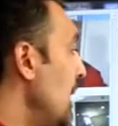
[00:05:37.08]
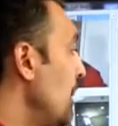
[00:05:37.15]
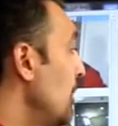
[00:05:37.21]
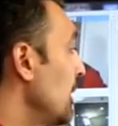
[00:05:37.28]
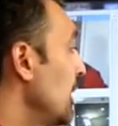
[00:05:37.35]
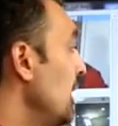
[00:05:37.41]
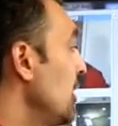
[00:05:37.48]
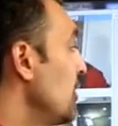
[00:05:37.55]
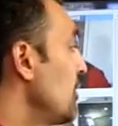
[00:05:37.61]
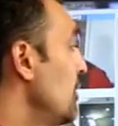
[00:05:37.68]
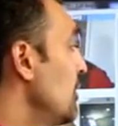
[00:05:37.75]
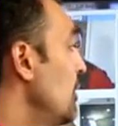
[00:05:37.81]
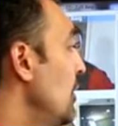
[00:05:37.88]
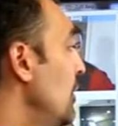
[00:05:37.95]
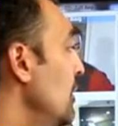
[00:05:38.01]

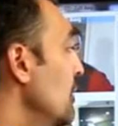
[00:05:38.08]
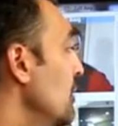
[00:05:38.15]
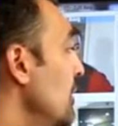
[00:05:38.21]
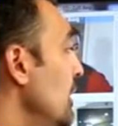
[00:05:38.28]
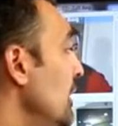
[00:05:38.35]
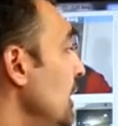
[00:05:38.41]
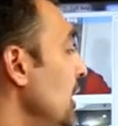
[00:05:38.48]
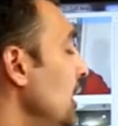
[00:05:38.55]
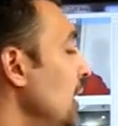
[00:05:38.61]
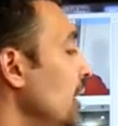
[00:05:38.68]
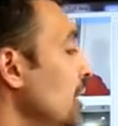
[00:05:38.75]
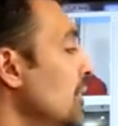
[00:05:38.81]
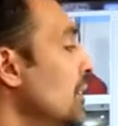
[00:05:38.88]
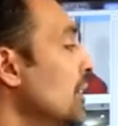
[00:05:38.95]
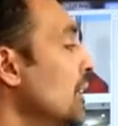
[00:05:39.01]
application does
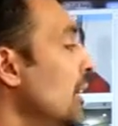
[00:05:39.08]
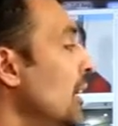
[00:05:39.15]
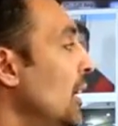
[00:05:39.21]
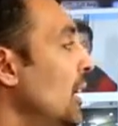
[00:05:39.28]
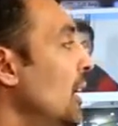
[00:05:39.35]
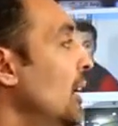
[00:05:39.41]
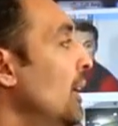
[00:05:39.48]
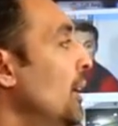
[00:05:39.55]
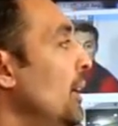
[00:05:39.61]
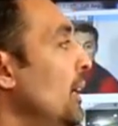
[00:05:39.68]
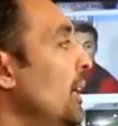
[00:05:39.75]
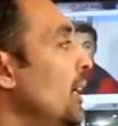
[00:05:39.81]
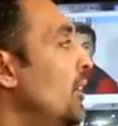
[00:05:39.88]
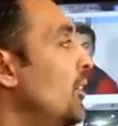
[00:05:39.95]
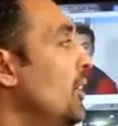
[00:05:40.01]
is
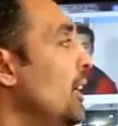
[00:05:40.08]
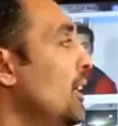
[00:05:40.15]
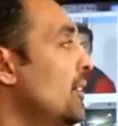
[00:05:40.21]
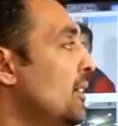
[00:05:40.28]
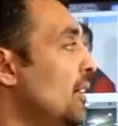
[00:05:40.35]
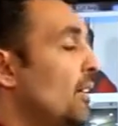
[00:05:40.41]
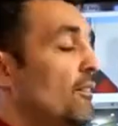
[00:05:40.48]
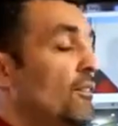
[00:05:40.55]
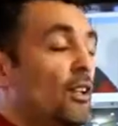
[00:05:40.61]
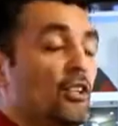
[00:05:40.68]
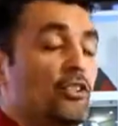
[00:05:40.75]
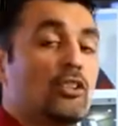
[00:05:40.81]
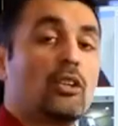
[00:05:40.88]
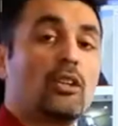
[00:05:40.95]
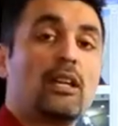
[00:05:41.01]
it creates a
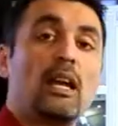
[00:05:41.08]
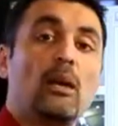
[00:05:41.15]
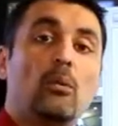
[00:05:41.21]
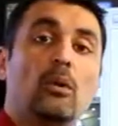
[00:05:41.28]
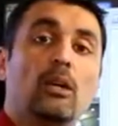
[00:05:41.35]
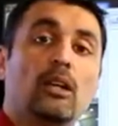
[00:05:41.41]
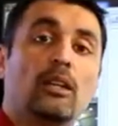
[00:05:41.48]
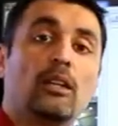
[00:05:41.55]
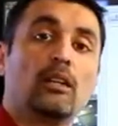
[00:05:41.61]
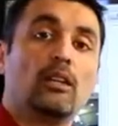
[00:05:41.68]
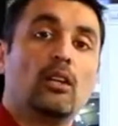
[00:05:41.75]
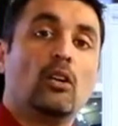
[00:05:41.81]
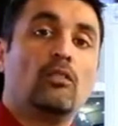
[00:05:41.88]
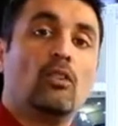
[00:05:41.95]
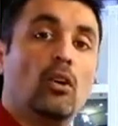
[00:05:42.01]
virtual network
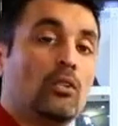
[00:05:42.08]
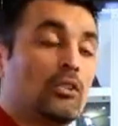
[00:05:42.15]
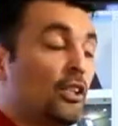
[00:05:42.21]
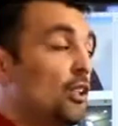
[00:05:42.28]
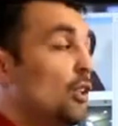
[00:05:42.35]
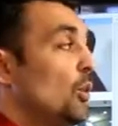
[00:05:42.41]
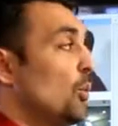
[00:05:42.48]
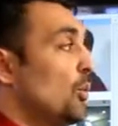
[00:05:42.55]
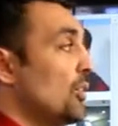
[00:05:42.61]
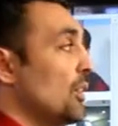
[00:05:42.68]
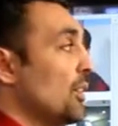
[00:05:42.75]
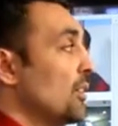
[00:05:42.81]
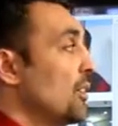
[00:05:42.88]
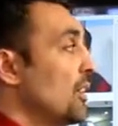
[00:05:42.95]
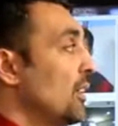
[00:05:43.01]
of all the
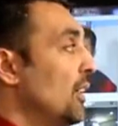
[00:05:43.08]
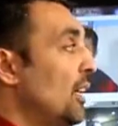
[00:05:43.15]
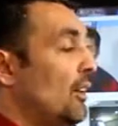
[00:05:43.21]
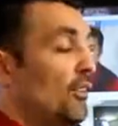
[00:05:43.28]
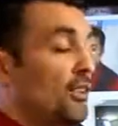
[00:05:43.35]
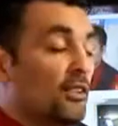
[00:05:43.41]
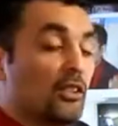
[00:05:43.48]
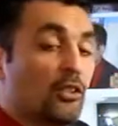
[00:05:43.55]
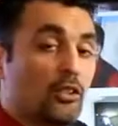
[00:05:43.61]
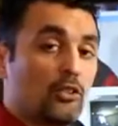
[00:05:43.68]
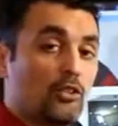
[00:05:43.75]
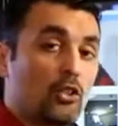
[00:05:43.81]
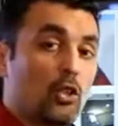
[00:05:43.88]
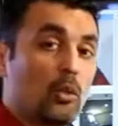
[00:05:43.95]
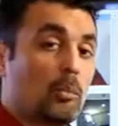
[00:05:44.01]
users that are in the
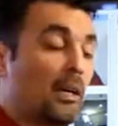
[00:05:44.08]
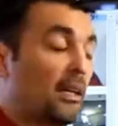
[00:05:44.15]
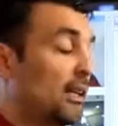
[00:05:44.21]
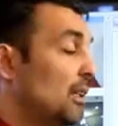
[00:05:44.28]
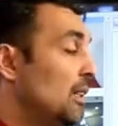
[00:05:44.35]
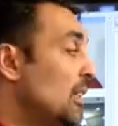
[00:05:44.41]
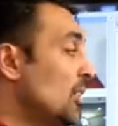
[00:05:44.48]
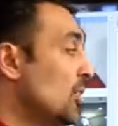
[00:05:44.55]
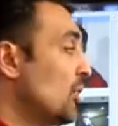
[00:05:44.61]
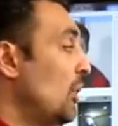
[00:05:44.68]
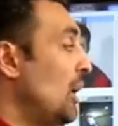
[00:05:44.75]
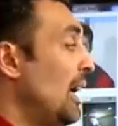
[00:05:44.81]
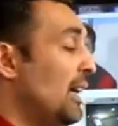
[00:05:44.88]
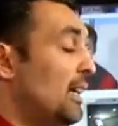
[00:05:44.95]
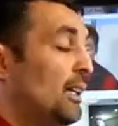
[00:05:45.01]
control panel.
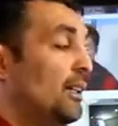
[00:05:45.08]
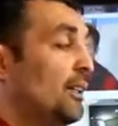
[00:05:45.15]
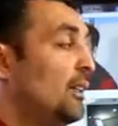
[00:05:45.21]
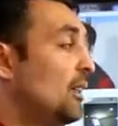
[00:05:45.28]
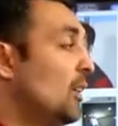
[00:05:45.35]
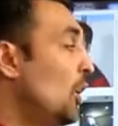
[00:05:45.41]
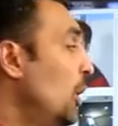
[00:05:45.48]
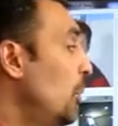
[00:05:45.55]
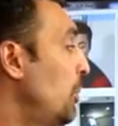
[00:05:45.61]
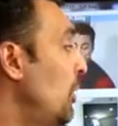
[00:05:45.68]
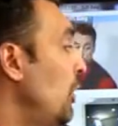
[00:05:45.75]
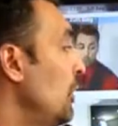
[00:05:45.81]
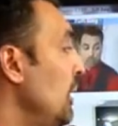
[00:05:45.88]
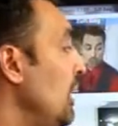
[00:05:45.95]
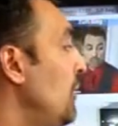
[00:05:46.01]
So I can
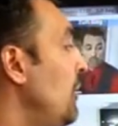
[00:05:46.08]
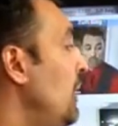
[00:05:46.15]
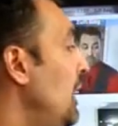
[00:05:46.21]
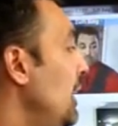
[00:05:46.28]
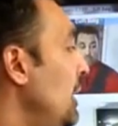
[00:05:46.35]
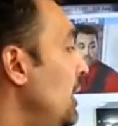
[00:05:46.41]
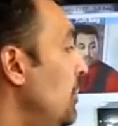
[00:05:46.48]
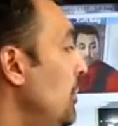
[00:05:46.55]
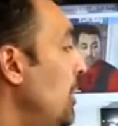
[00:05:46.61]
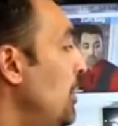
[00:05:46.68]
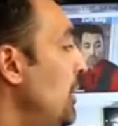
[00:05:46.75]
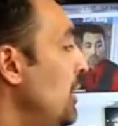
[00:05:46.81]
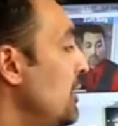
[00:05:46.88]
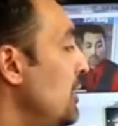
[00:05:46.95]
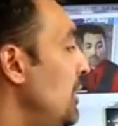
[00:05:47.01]
upload a file into my
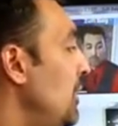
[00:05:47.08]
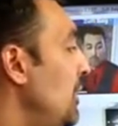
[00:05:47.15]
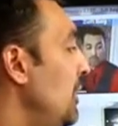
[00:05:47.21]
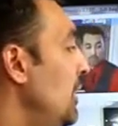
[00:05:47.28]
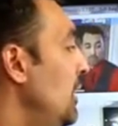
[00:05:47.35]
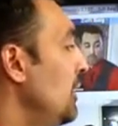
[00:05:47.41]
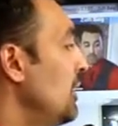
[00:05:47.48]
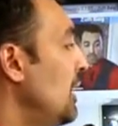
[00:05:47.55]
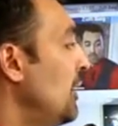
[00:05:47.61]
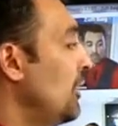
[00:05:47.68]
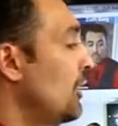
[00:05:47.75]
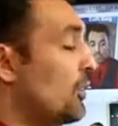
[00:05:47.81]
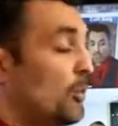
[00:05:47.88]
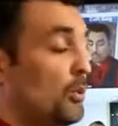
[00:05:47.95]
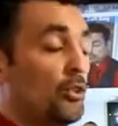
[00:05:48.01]
personal
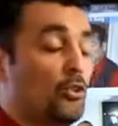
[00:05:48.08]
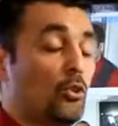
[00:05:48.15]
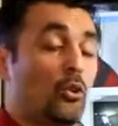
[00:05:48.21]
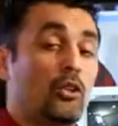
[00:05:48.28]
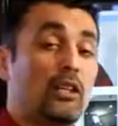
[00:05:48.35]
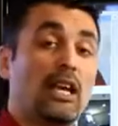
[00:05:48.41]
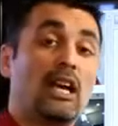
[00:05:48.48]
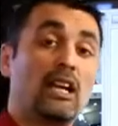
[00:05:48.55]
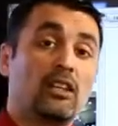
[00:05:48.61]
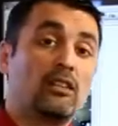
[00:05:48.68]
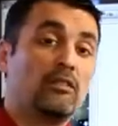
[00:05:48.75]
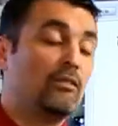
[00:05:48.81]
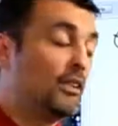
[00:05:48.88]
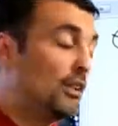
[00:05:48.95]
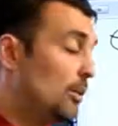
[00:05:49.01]
directory, which only I
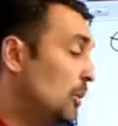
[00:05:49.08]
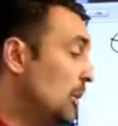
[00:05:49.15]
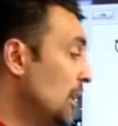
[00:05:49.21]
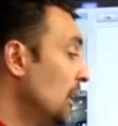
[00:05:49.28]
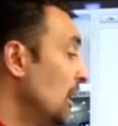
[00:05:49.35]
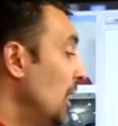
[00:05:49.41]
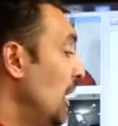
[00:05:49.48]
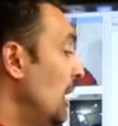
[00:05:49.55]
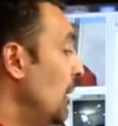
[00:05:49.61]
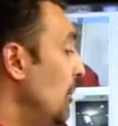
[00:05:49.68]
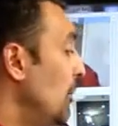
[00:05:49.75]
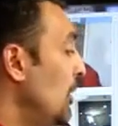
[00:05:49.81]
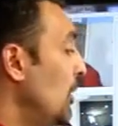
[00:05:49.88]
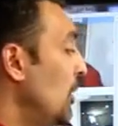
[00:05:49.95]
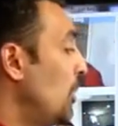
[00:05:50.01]
can view,
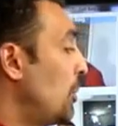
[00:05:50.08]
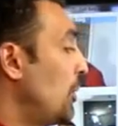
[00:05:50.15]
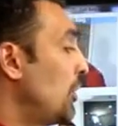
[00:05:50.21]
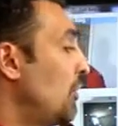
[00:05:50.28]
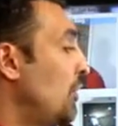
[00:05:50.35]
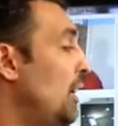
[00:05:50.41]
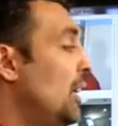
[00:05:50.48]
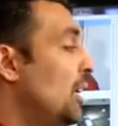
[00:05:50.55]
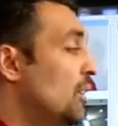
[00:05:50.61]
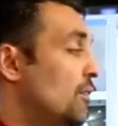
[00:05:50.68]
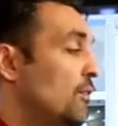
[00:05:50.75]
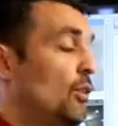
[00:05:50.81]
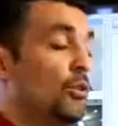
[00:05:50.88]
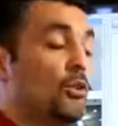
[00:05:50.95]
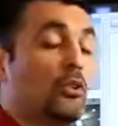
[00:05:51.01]
upload
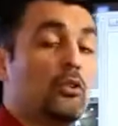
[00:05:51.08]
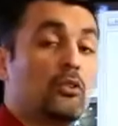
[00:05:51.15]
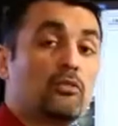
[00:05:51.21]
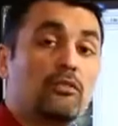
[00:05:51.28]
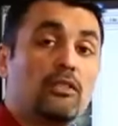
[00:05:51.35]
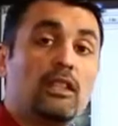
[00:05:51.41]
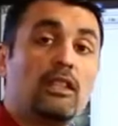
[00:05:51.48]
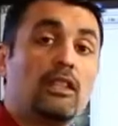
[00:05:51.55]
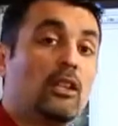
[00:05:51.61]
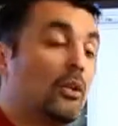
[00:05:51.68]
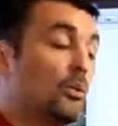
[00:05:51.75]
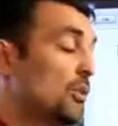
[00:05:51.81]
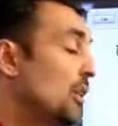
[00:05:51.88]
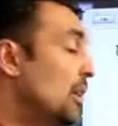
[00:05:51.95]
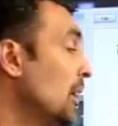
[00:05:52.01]
files, photos,
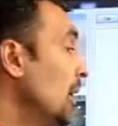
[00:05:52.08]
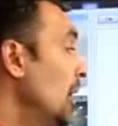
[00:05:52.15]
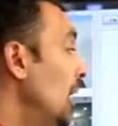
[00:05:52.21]
videos.